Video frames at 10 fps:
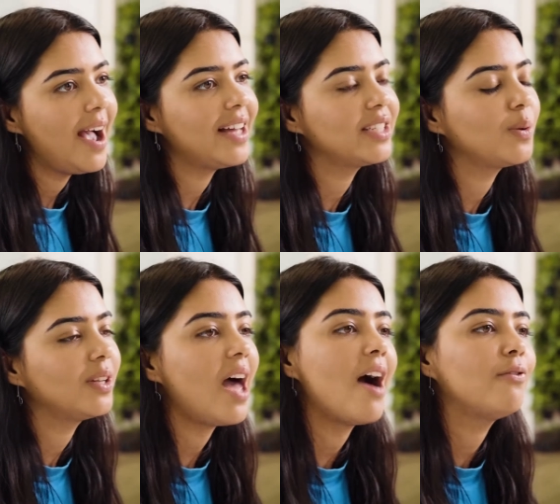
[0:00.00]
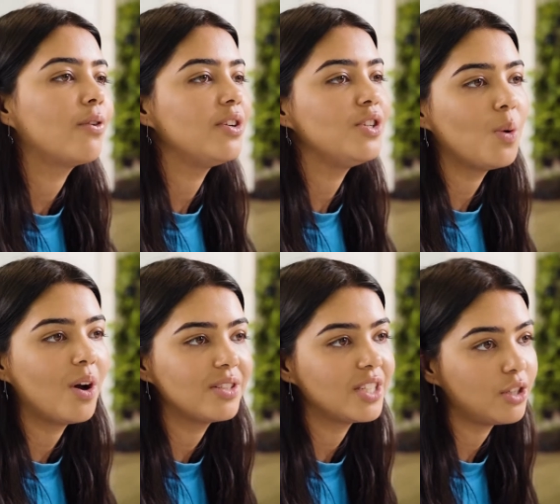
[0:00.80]
as to allow for a
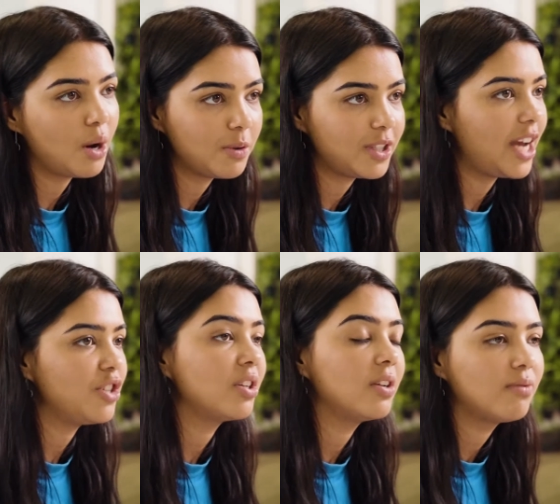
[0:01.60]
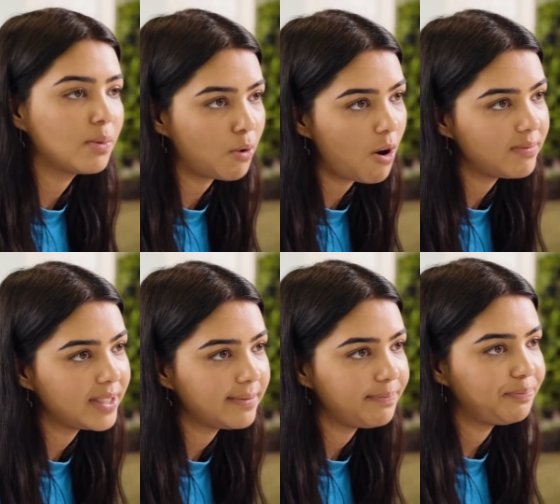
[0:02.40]
nuanced interpretation of the prompt.